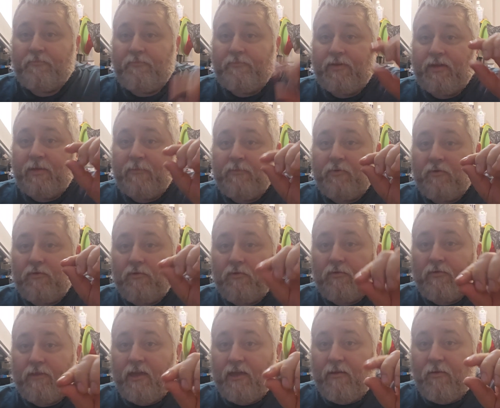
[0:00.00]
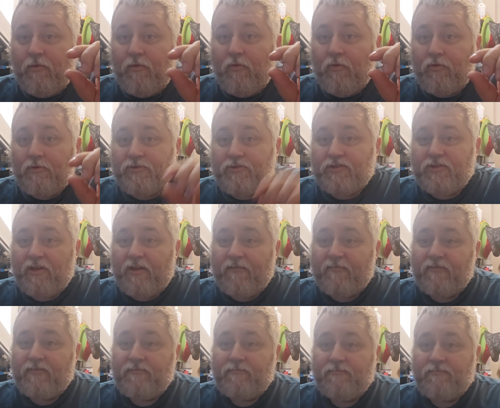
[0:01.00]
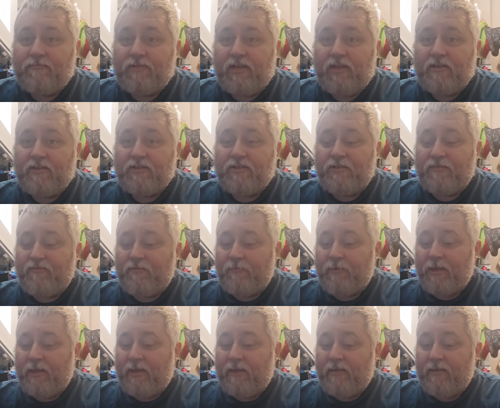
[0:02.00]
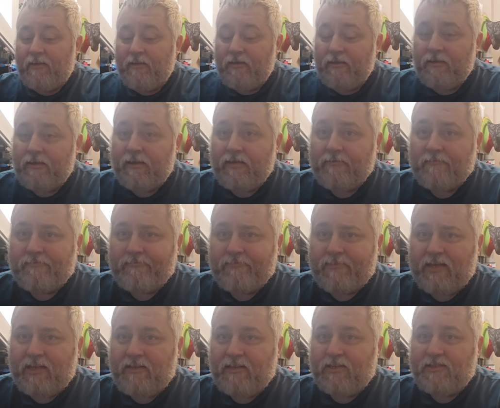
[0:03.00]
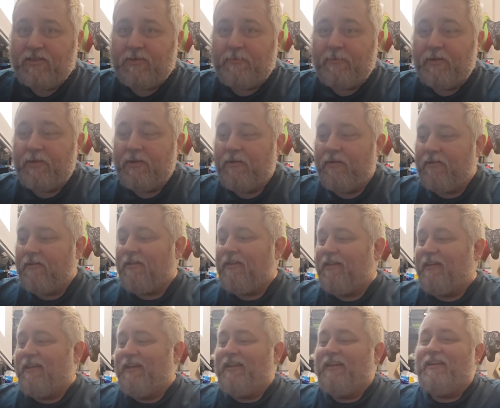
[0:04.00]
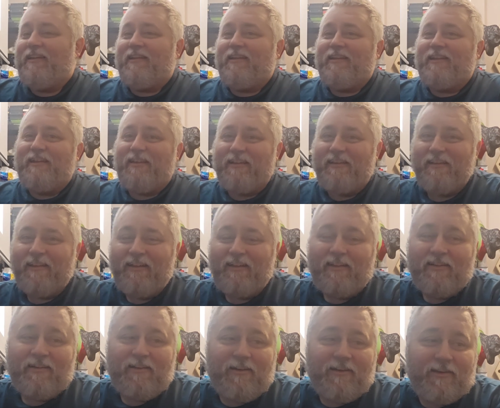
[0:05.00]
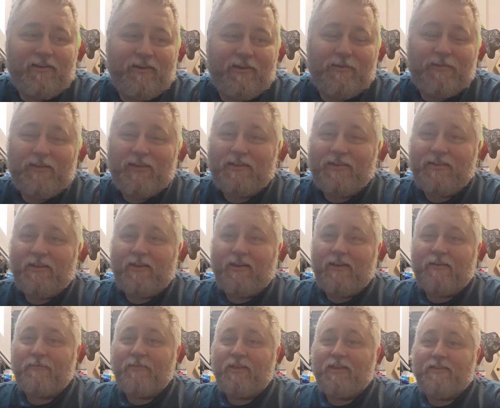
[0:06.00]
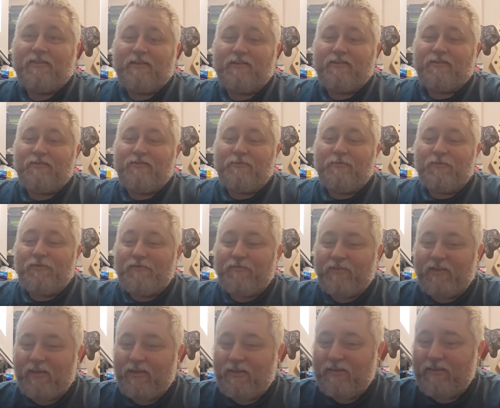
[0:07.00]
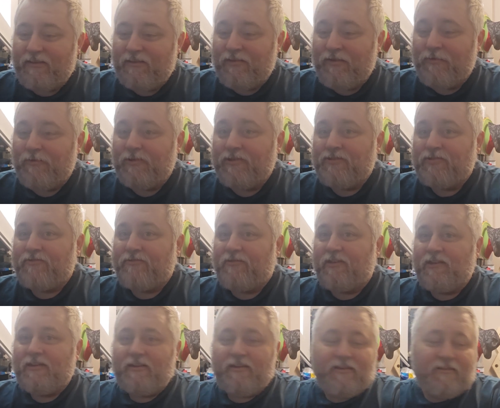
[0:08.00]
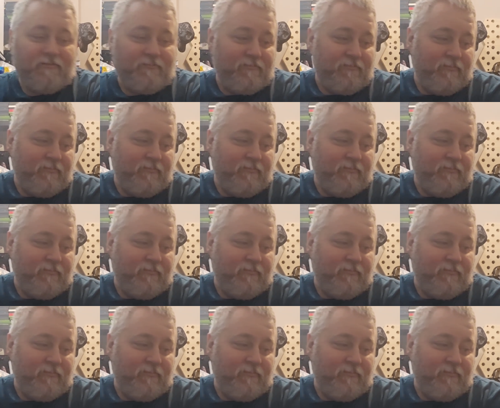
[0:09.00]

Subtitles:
people that hoard stuff and take stuff away, and they disappear. I know, I'm not thinking of the movie. I don't know what you're thinking.